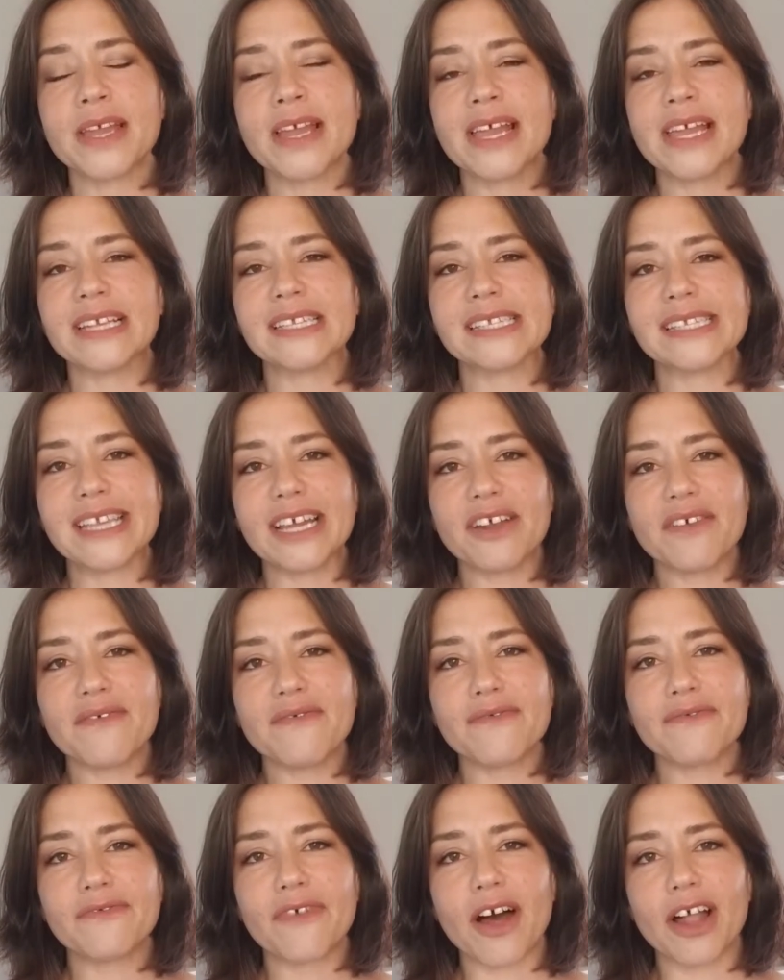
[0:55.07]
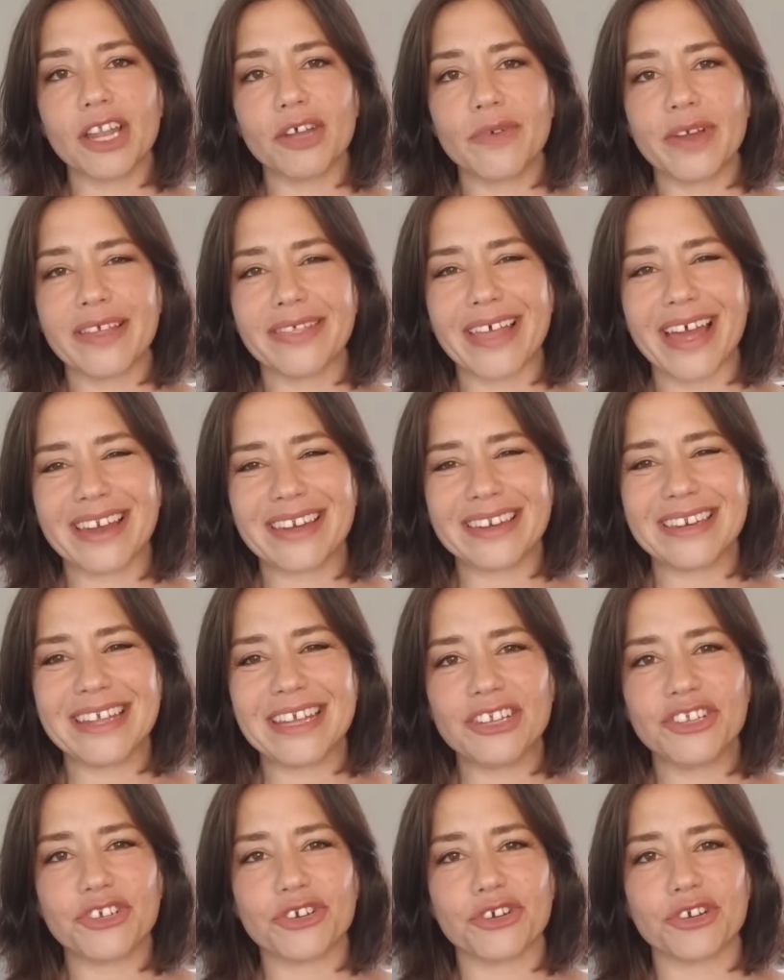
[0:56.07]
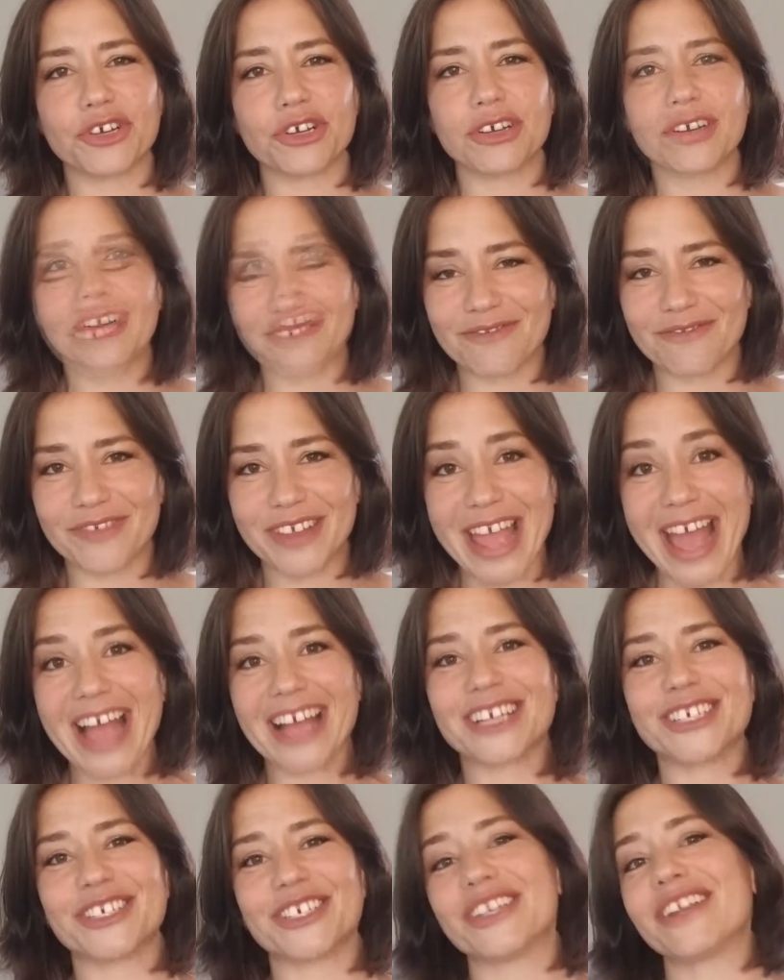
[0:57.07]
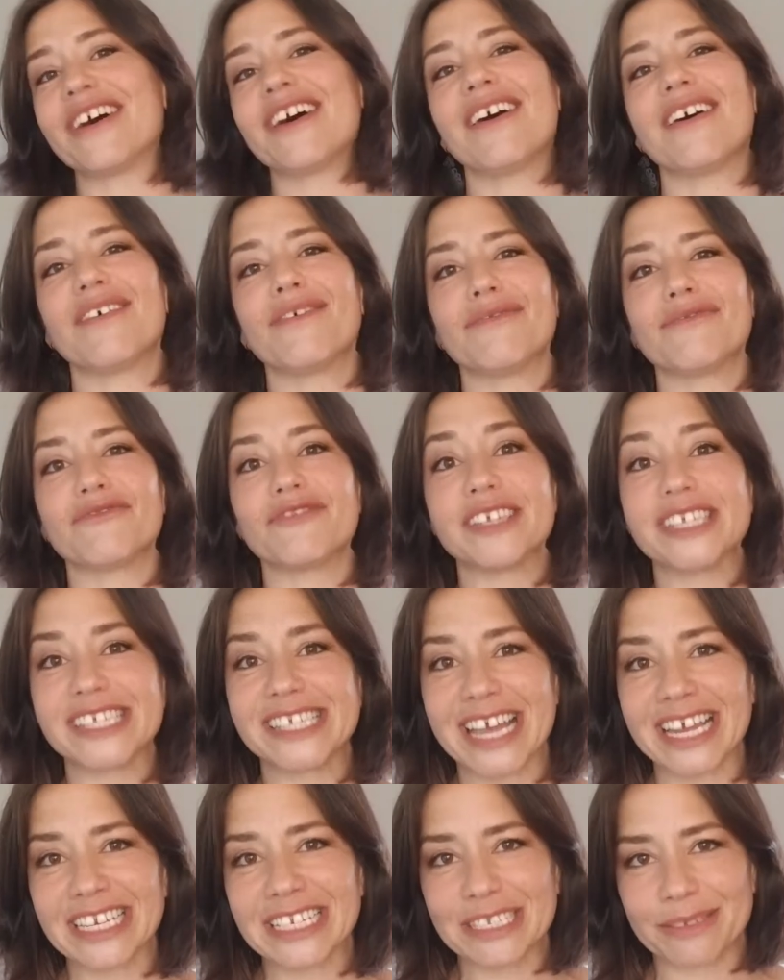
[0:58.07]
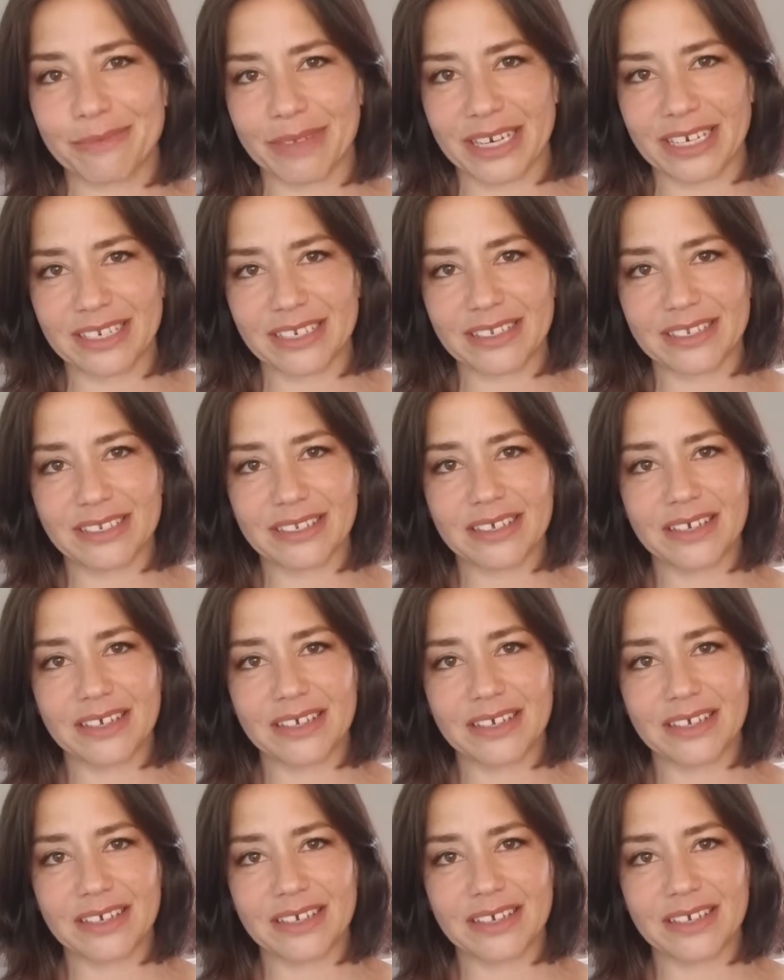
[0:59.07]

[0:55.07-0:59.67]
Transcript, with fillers: instead of following that knee jerk reaction of resentment,